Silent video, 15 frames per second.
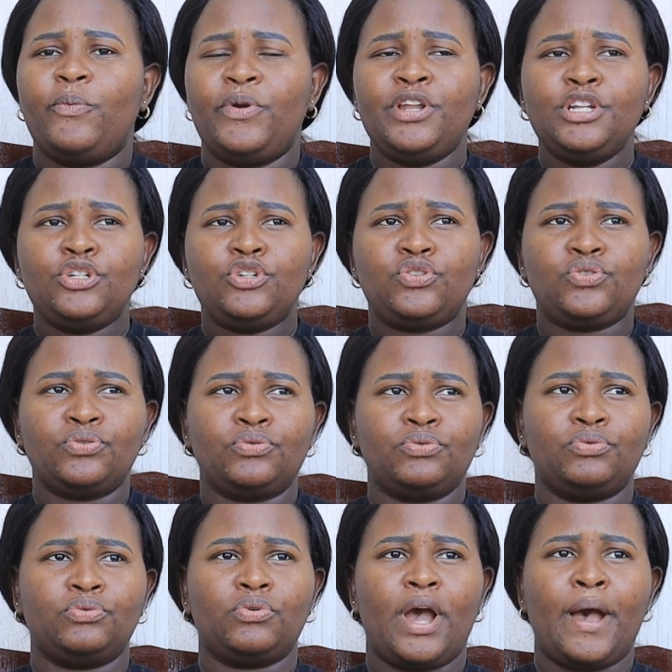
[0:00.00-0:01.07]
We need
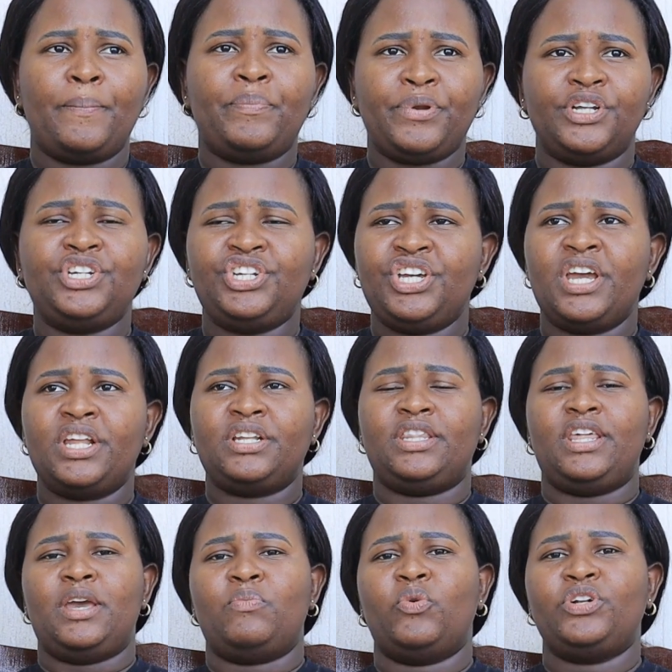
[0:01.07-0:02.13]
to
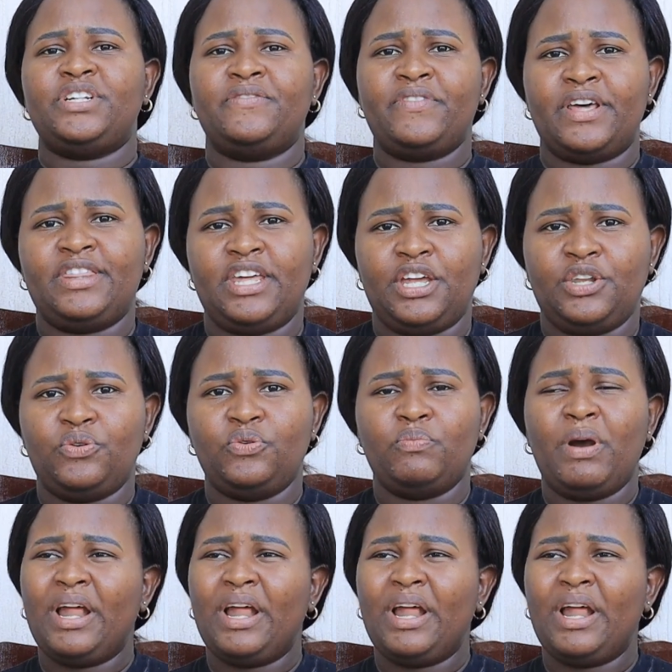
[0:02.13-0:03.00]
appreciate them, whatever they do.